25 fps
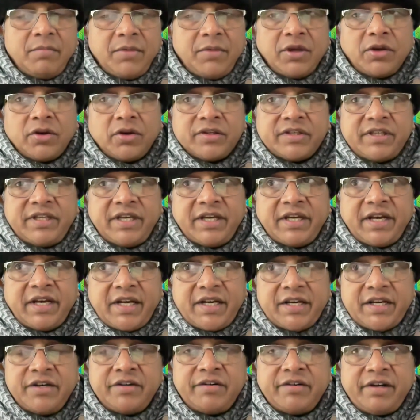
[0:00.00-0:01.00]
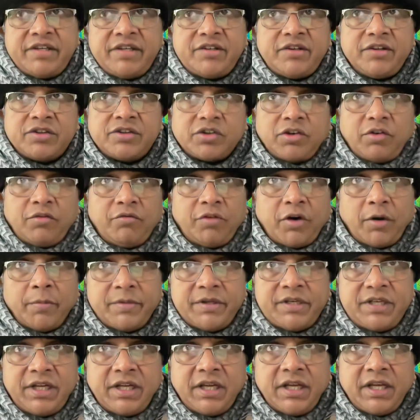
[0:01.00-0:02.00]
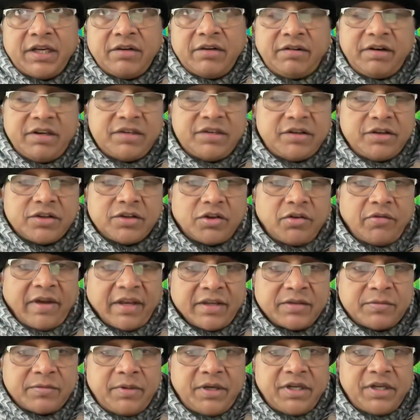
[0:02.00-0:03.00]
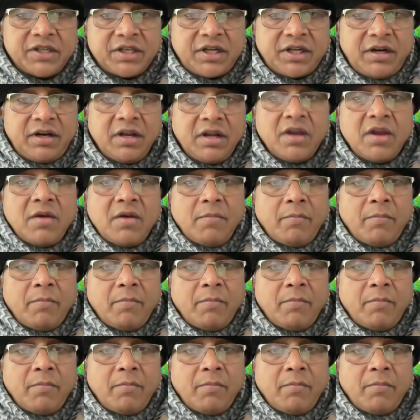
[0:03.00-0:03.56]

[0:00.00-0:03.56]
because they are at increased risk of vomiting, increased risk of aspiration,